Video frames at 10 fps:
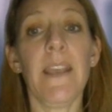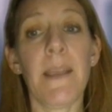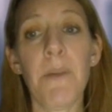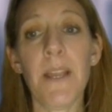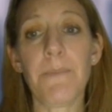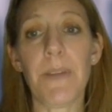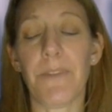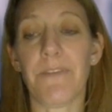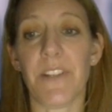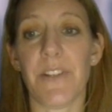There might be
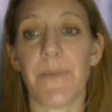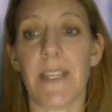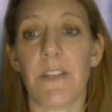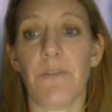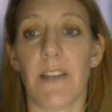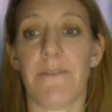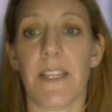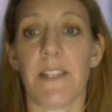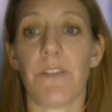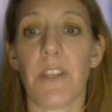provisions within your
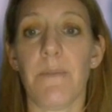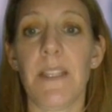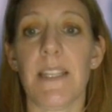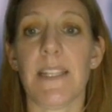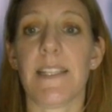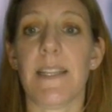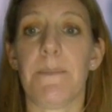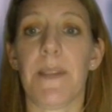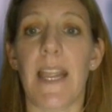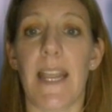governing document that
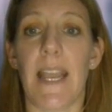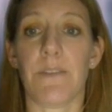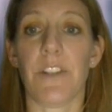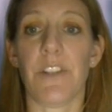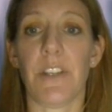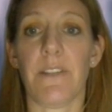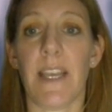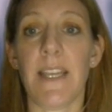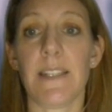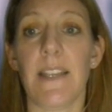stipulate how to do
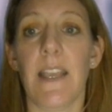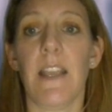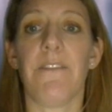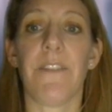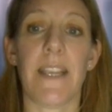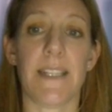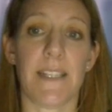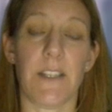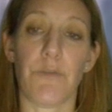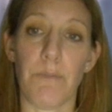that. For
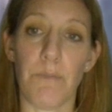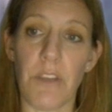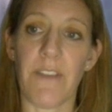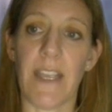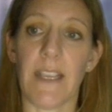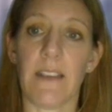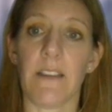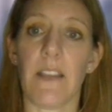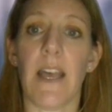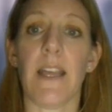instance,
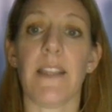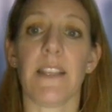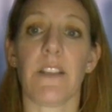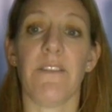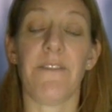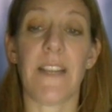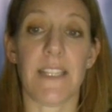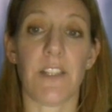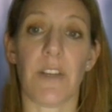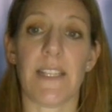removing the
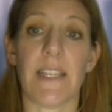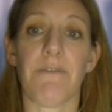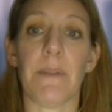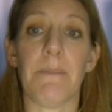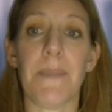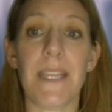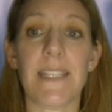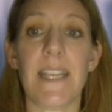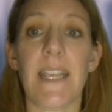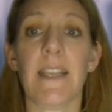conflicted trustee from the
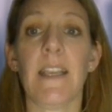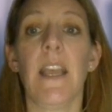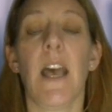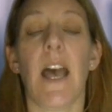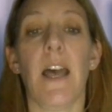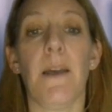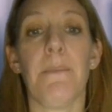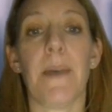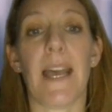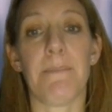meeting
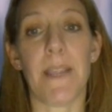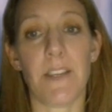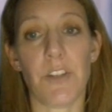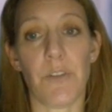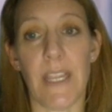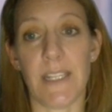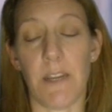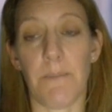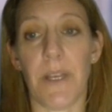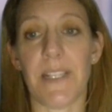and making sure they
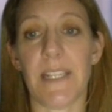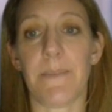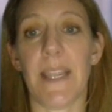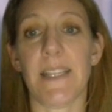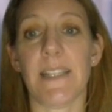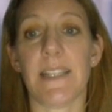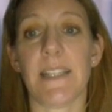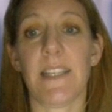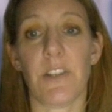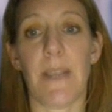don't participate in
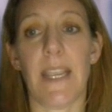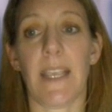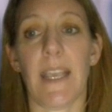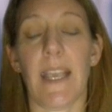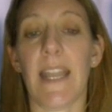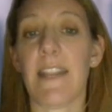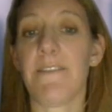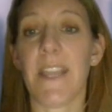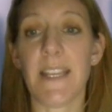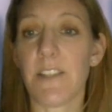decision making. And
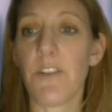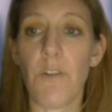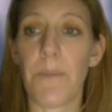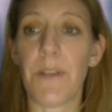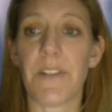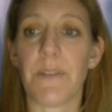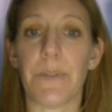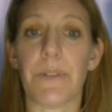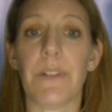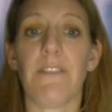if that's not
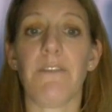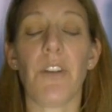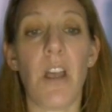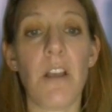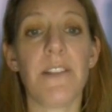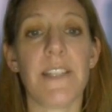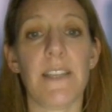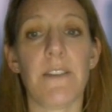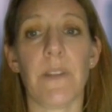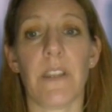possible, if you can't
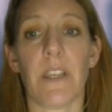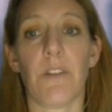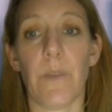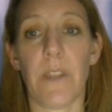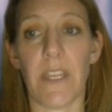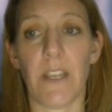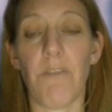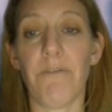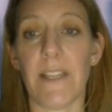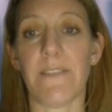deal with the
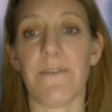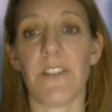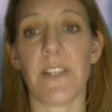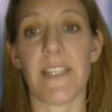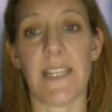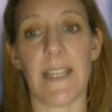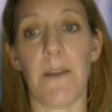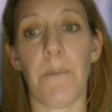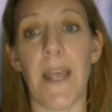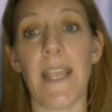conflict of interest in
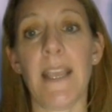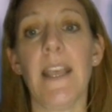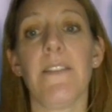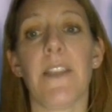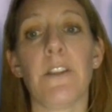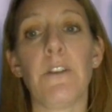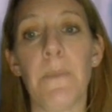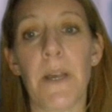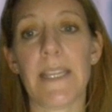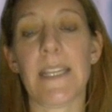that way, then you
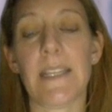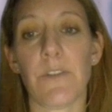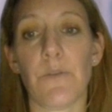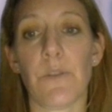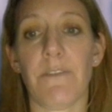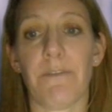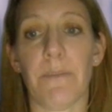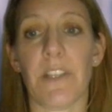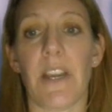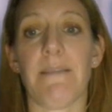might need an order
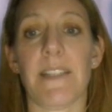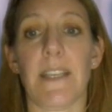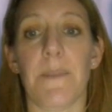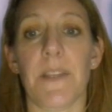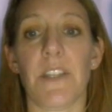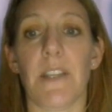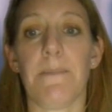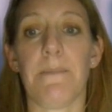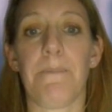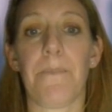from the Charity
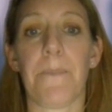Commission.